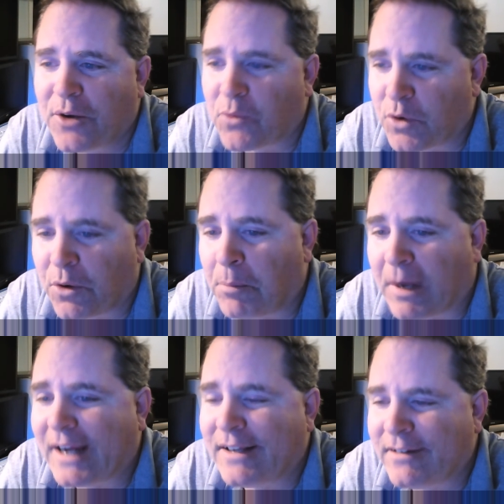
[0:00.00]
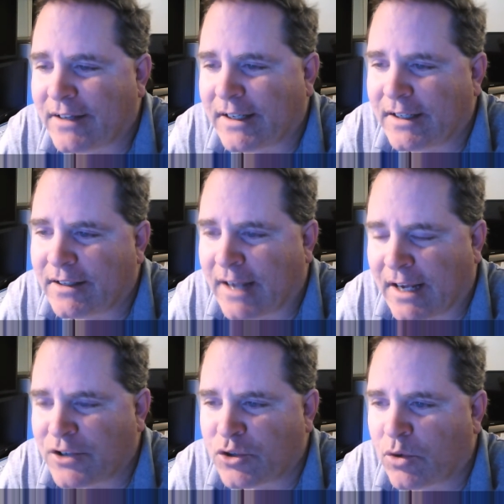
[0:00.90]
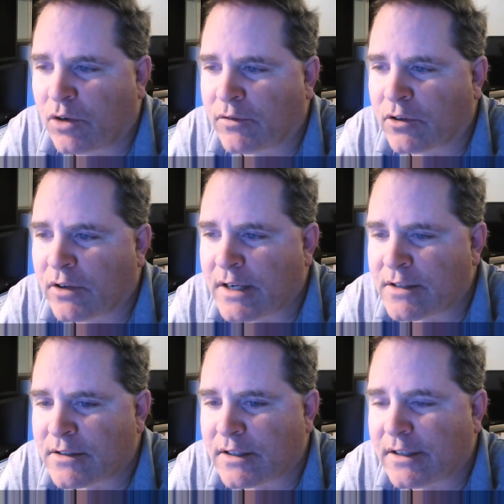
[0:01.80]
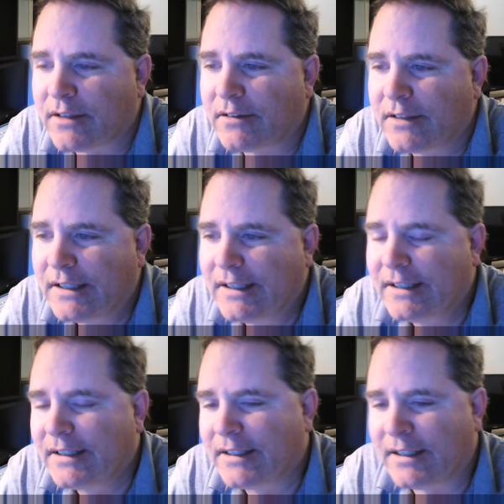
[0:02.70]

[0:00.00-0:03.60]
We will bind thee and hand you over as a,